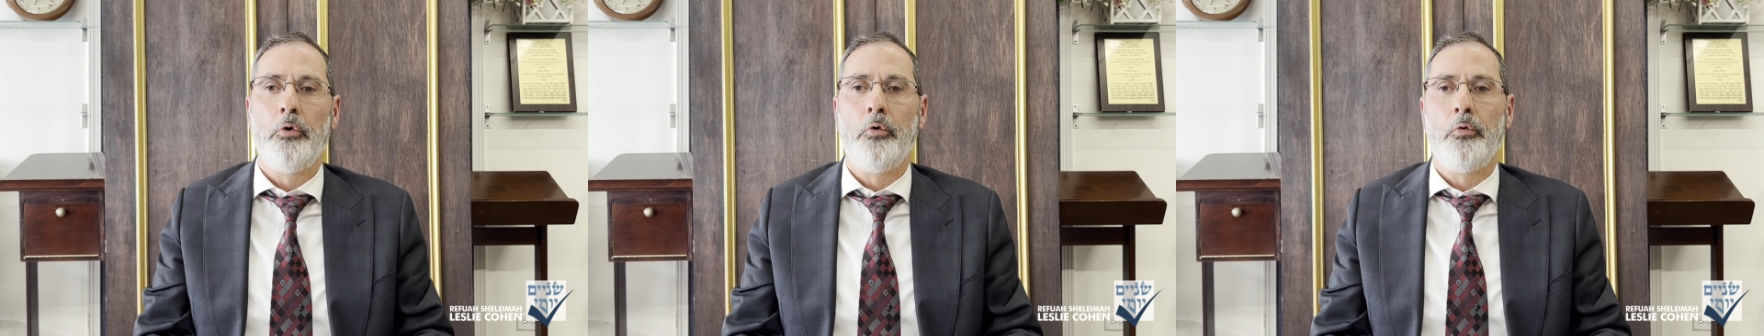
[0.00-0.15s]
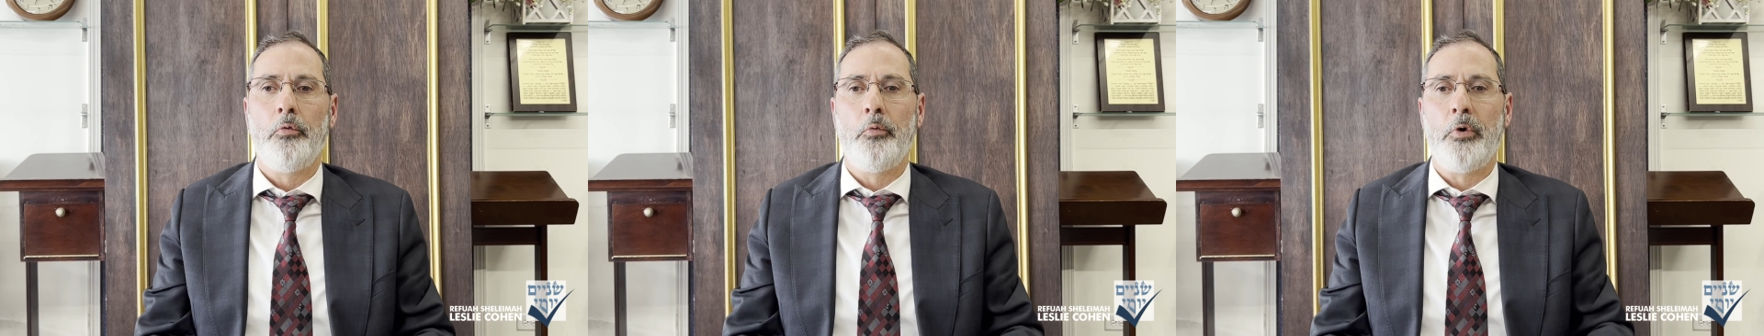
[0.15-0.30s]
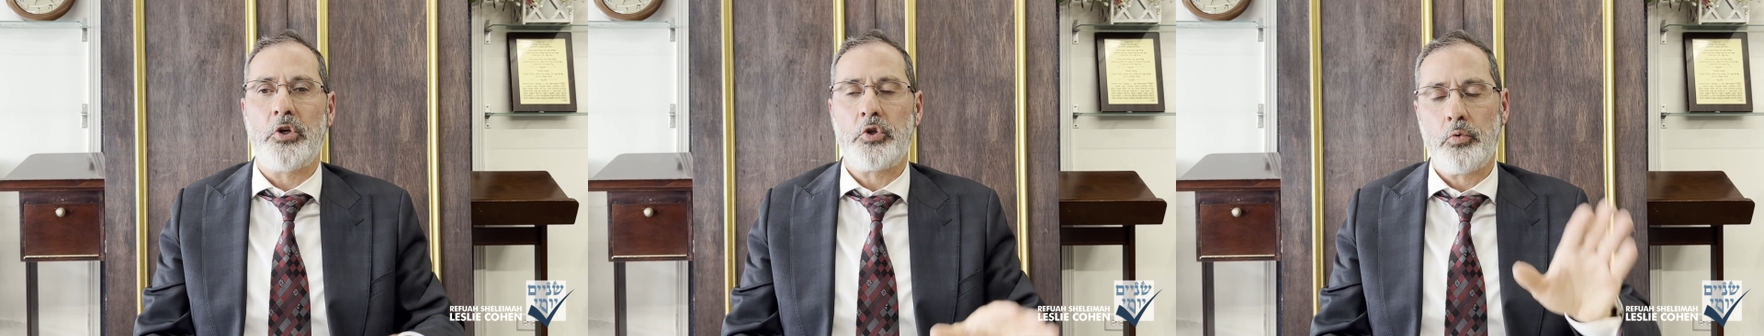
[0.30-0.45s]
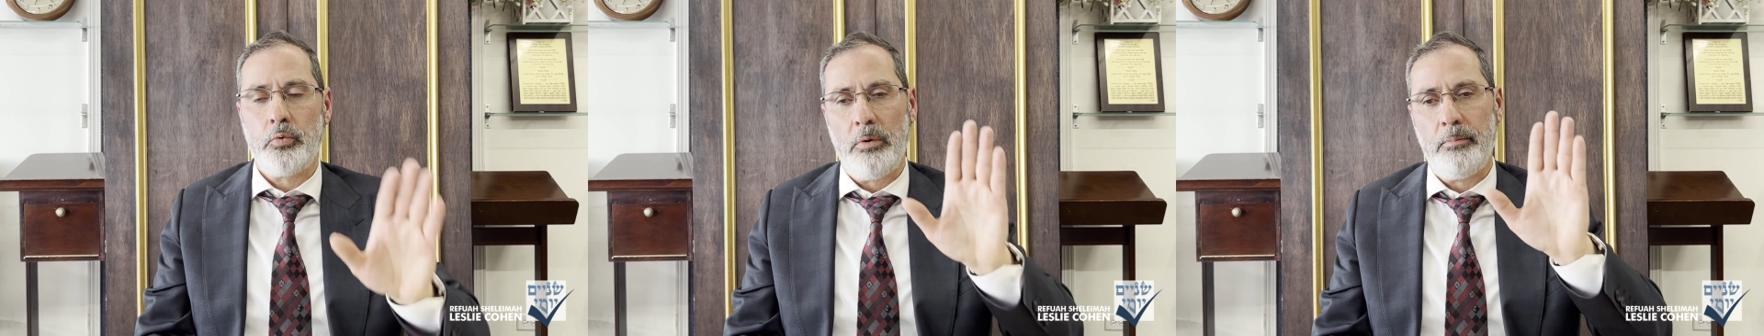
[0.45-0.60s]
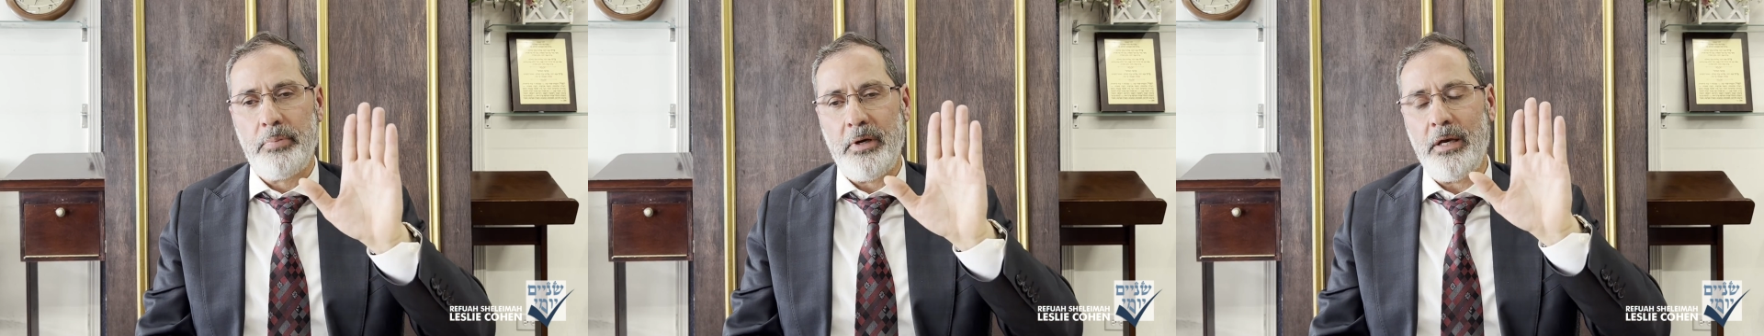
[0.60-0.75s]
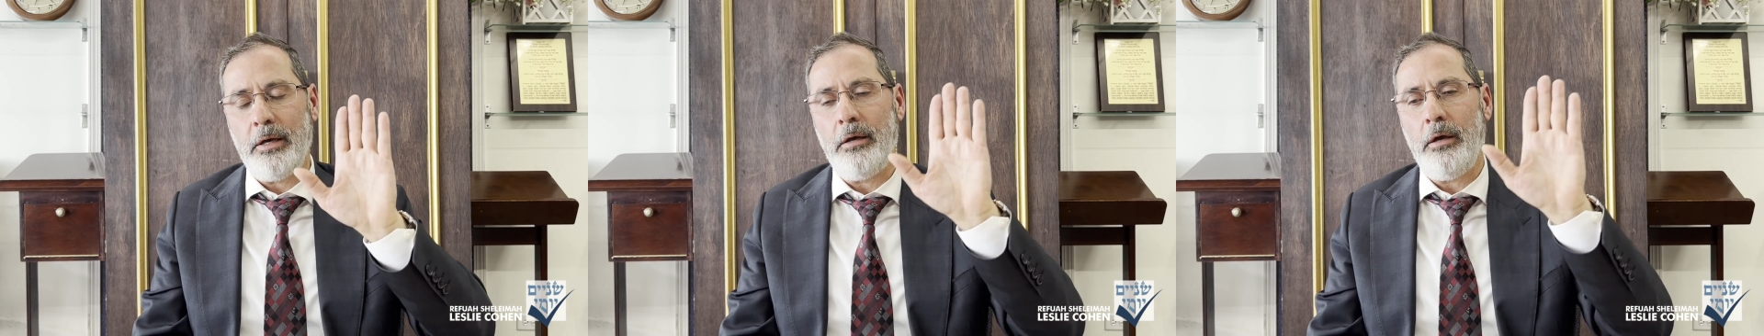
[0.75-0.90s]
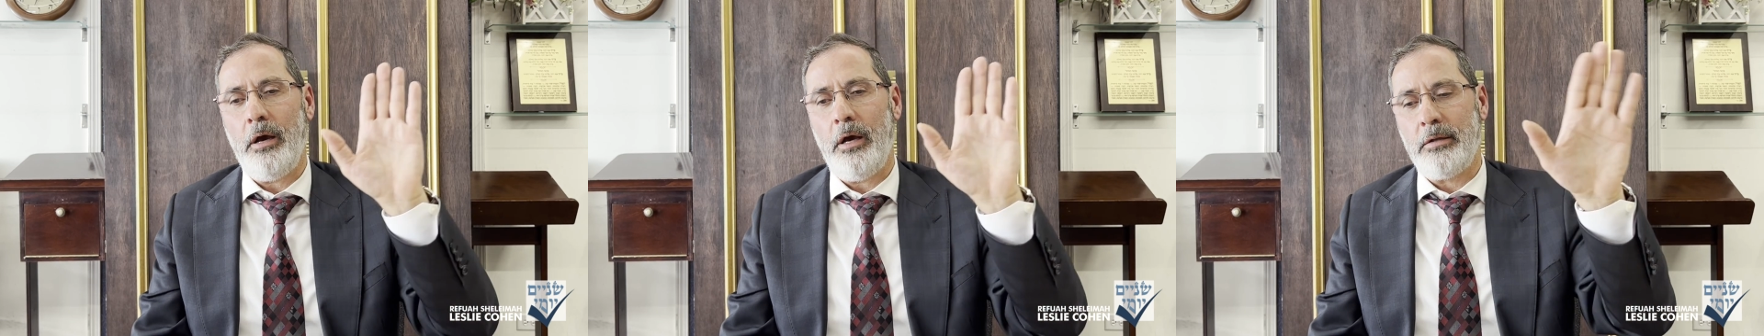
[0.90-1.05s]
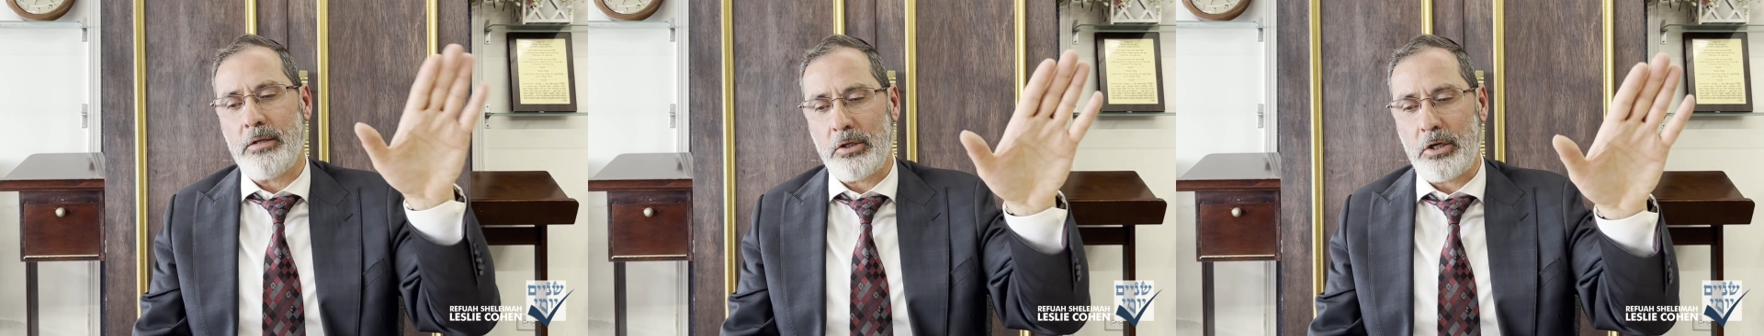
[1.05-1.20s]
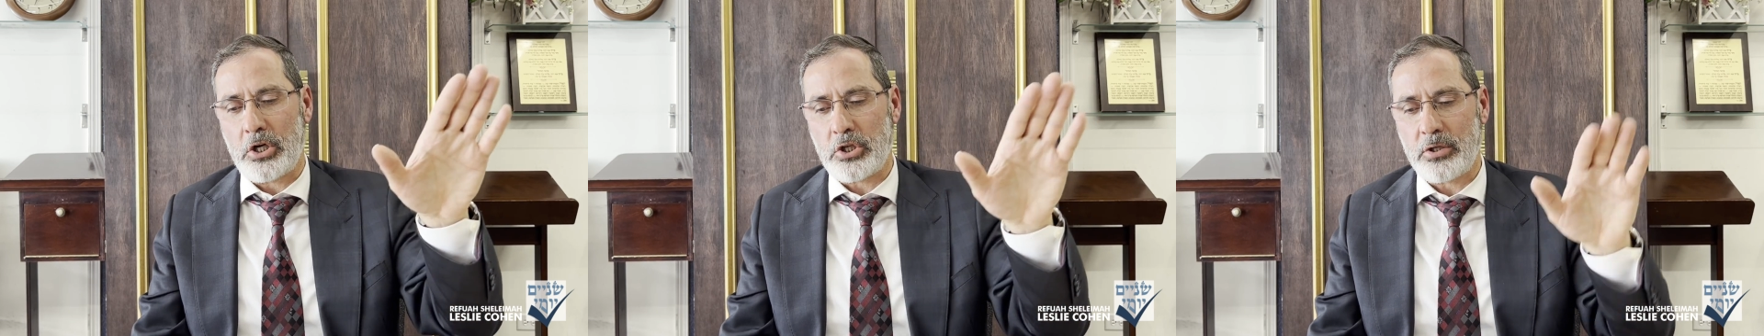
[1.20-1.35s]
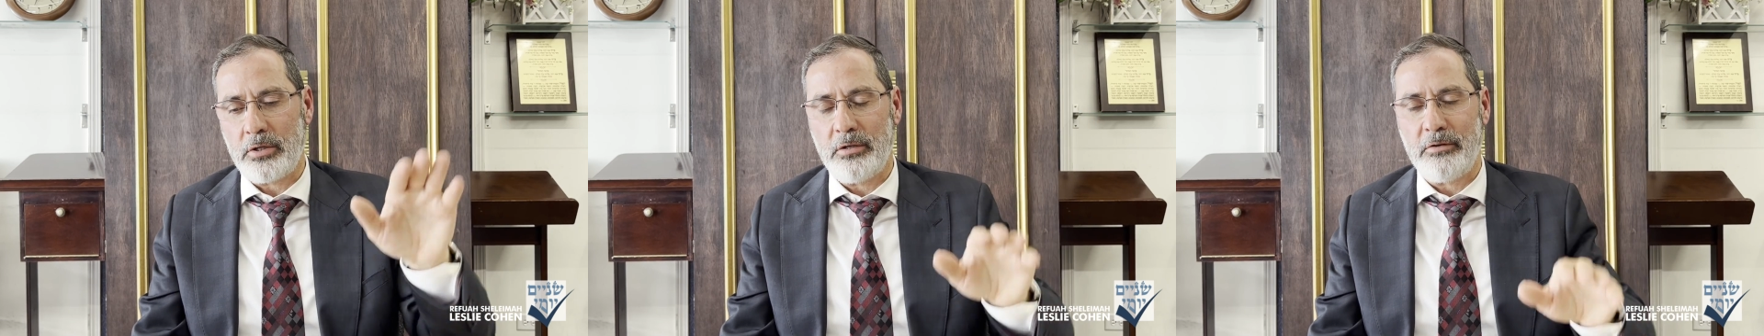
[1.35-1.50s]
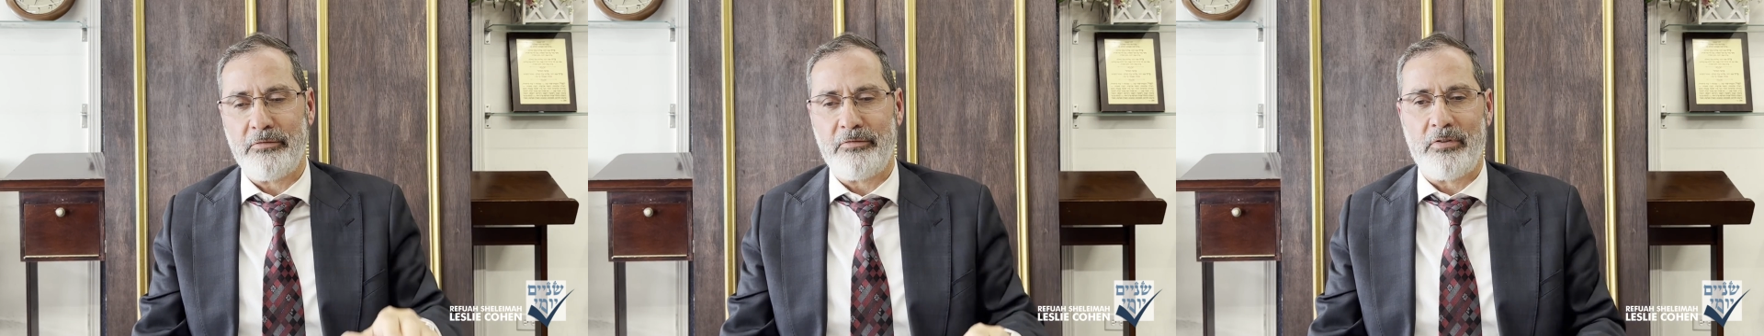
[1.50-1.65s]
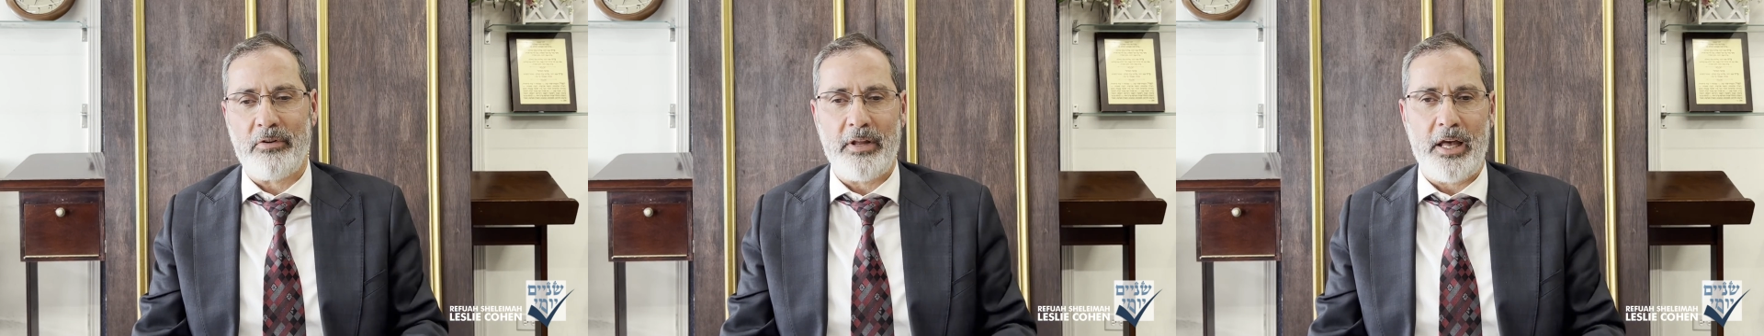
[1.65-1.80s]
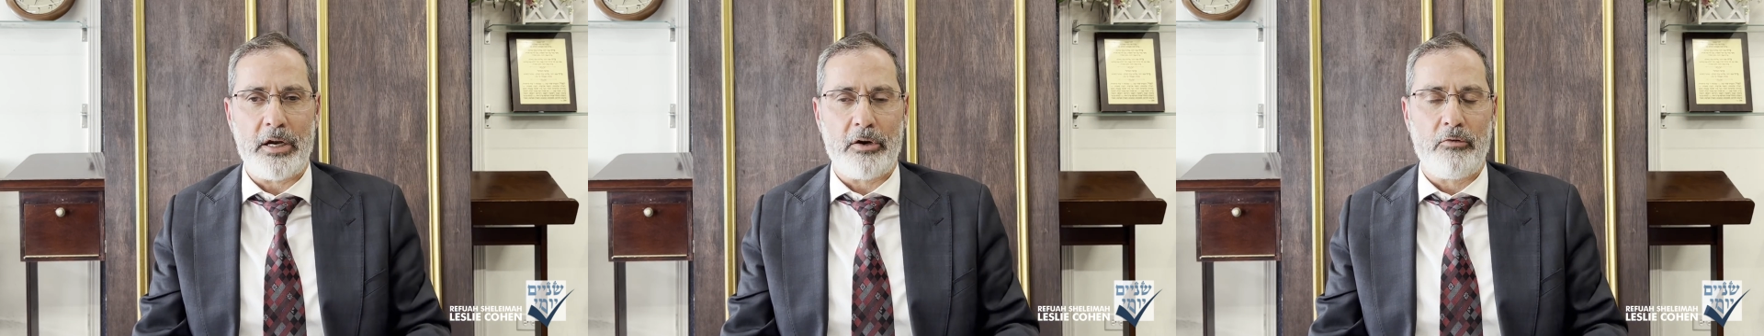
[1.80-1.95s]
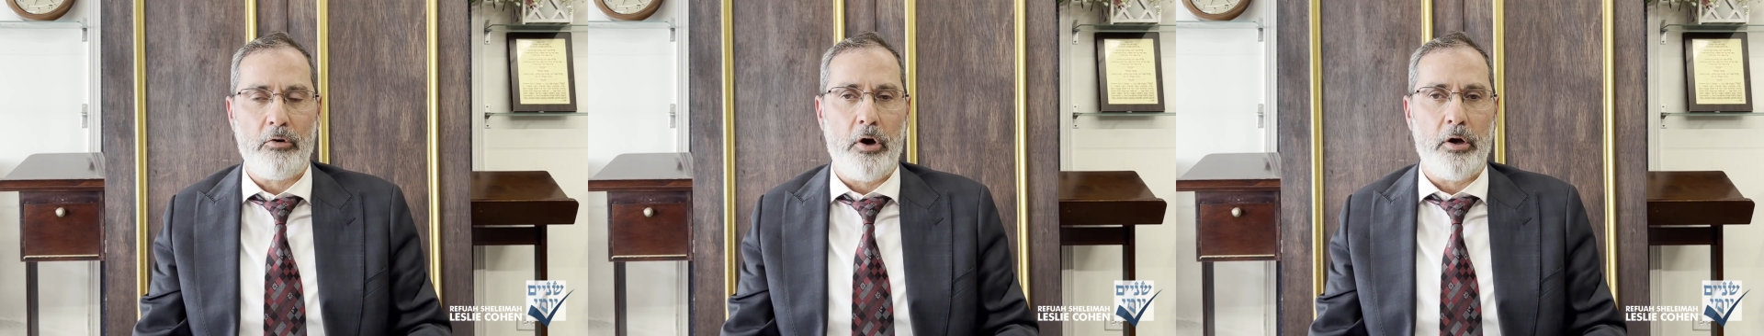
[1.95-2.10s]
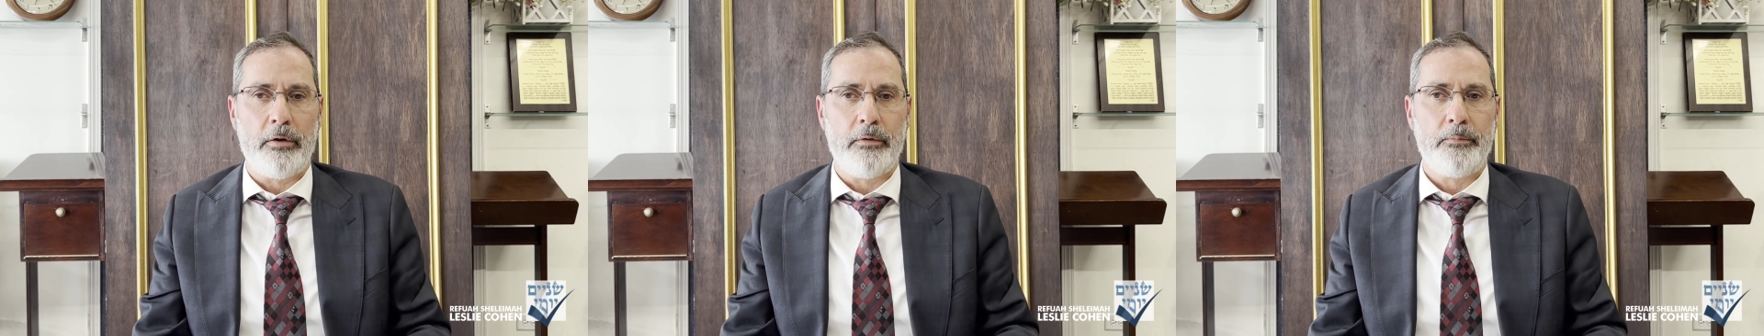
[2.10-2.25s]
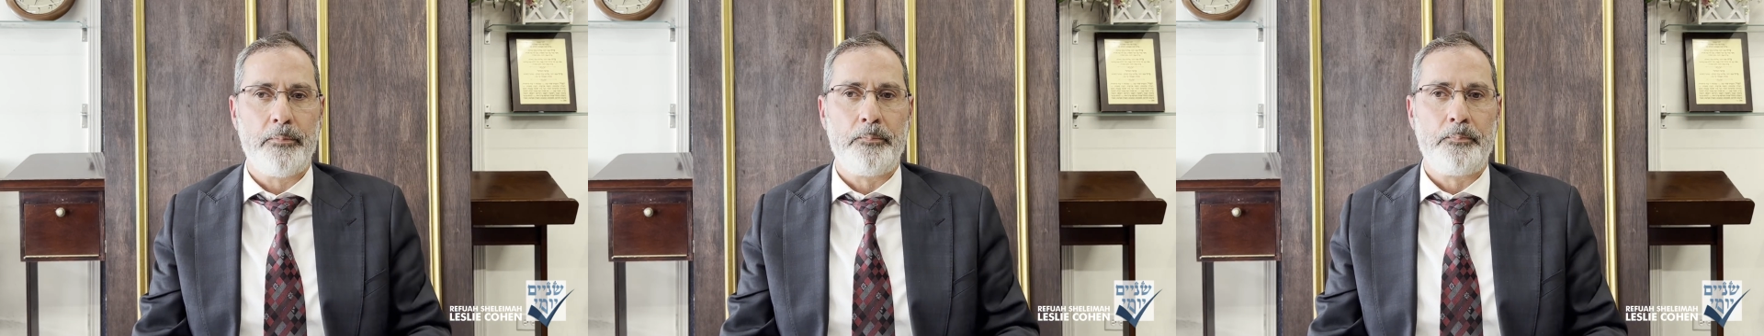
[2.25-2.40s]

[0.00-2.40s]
which will be a discussion for later on.